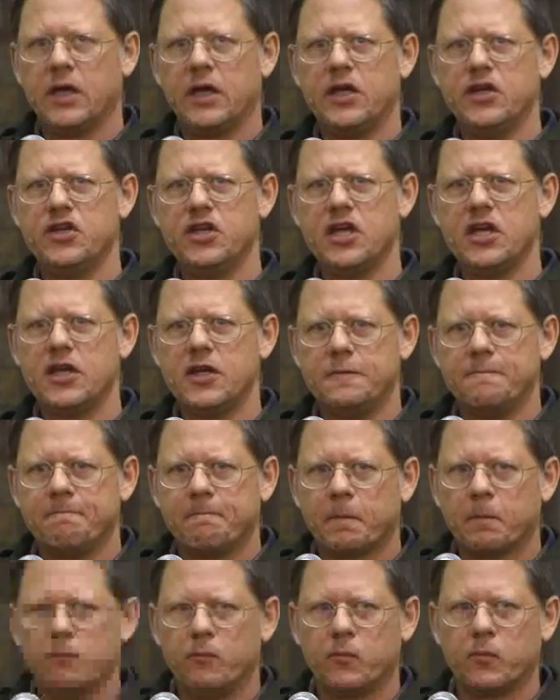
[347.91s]
Indeed,
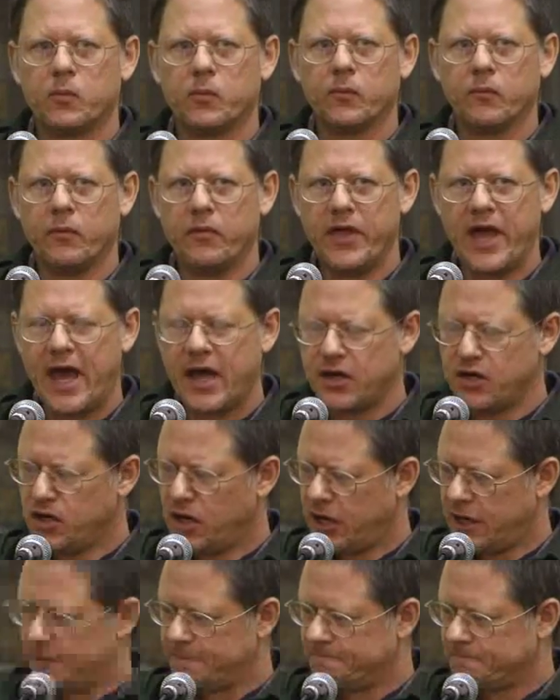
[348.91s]
that
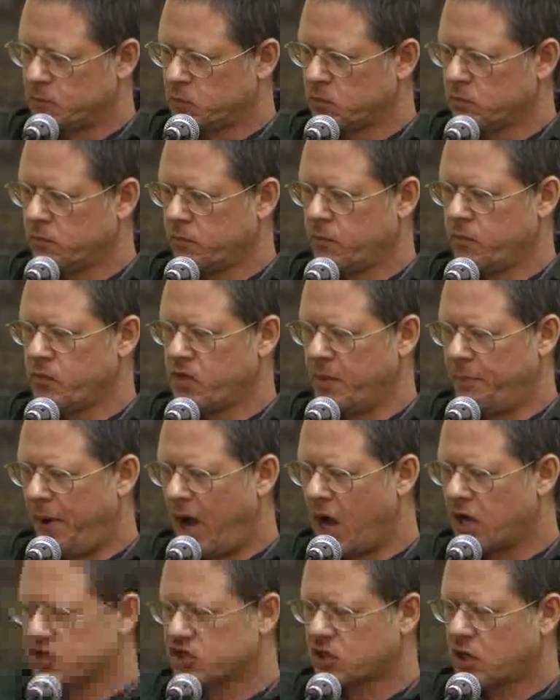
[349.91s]
night, the
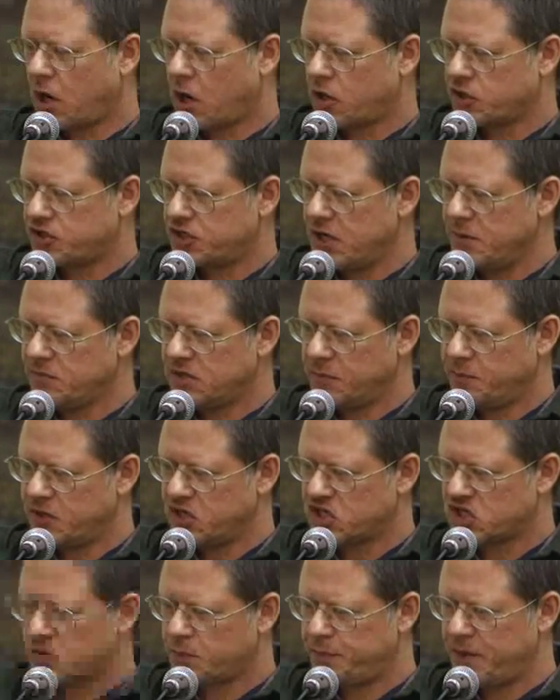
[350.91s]
boxcar seemed to be
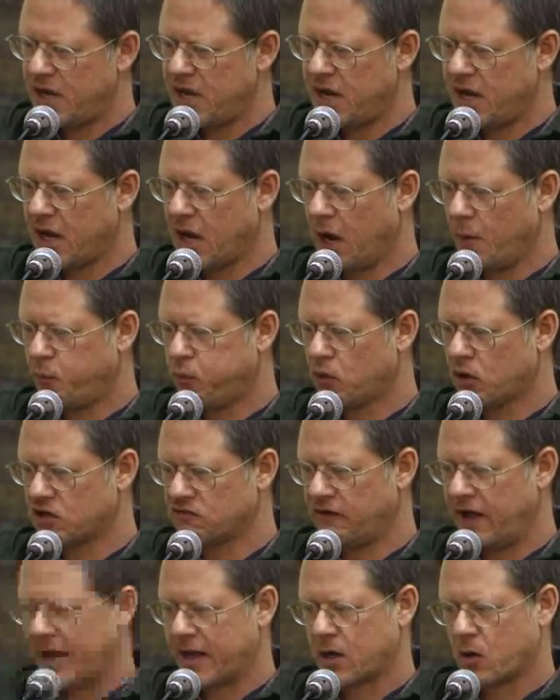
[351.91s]
speeding upward
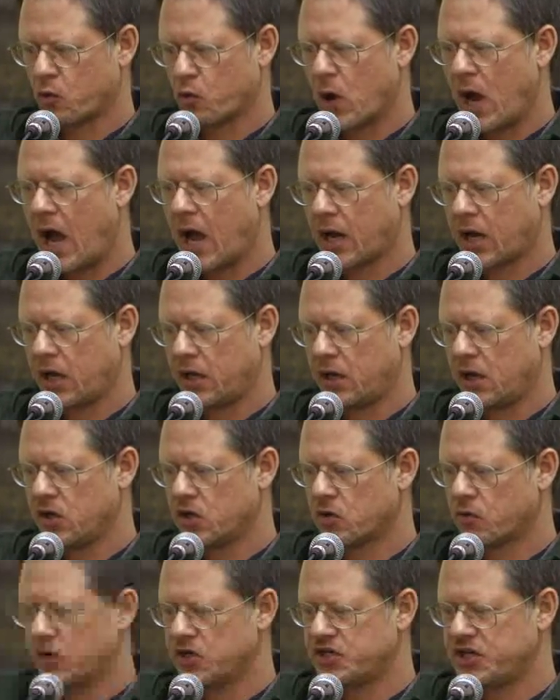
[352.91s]
like a rocket
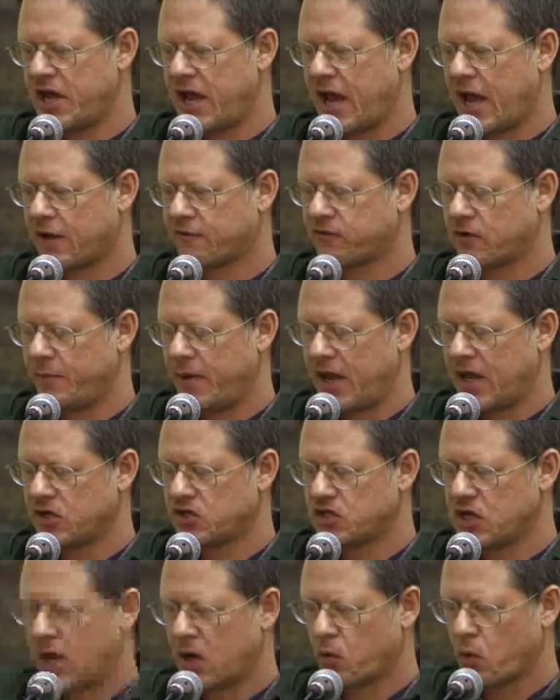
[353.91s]
under attack from
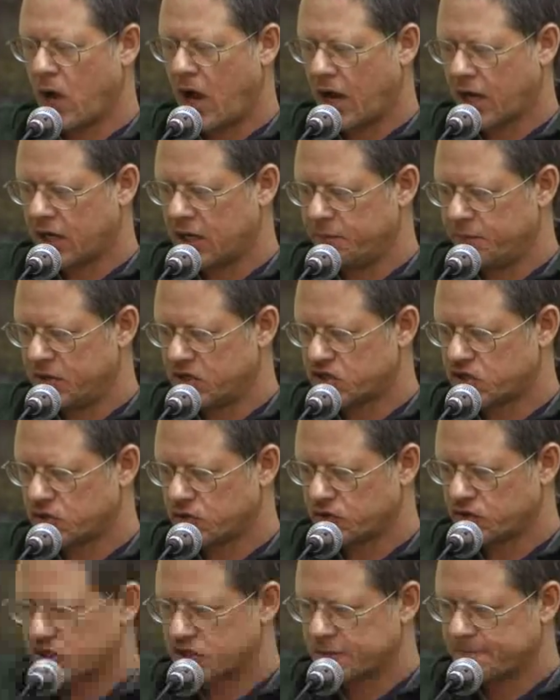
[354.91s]
anti-rocket
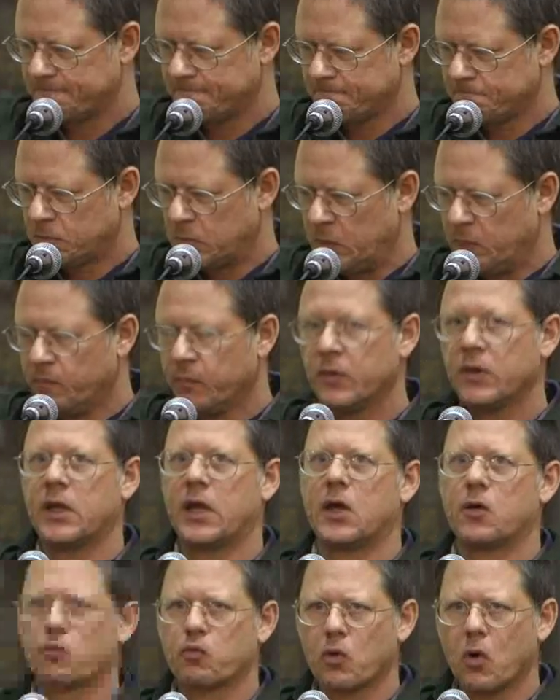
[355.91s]
missiles.
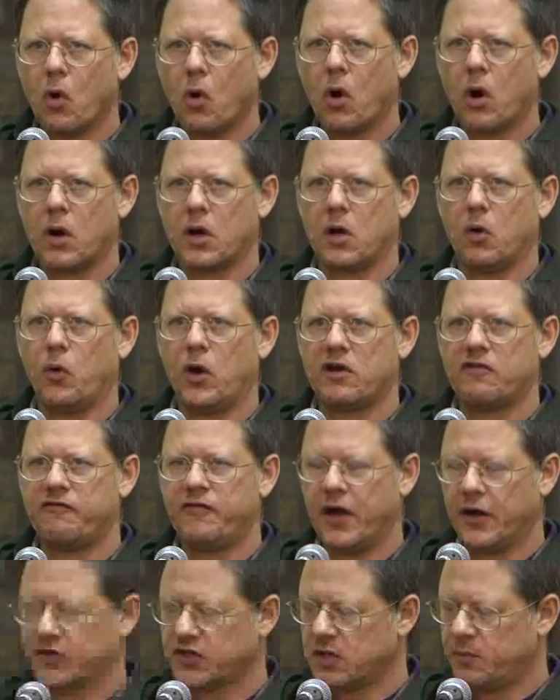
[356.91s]
It roared at what
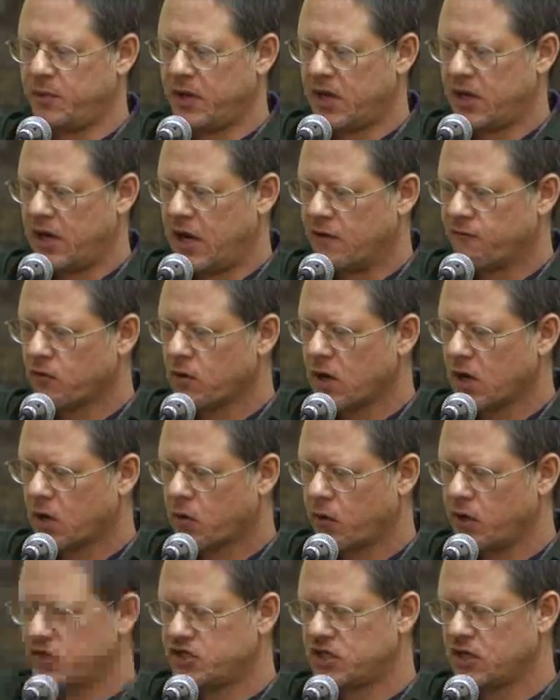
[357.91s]
felt to be an
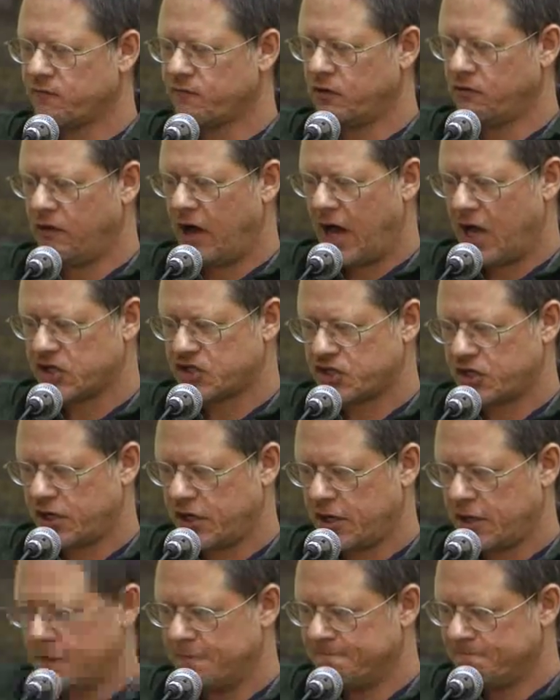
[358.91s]
ever-increasing
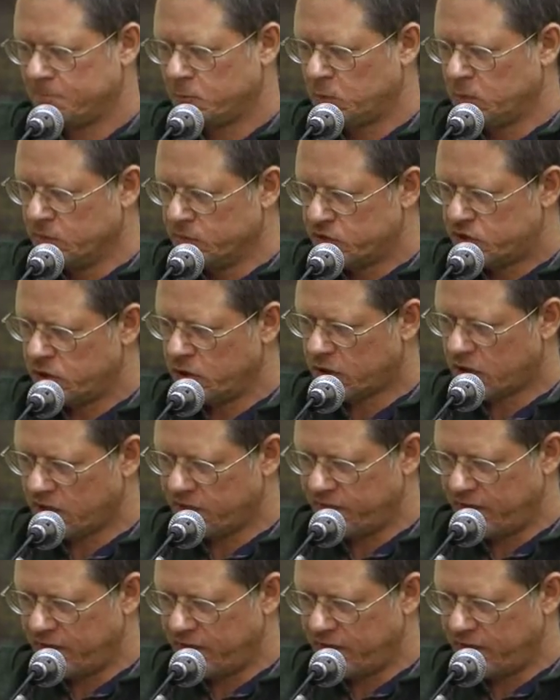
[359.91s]
velocity, took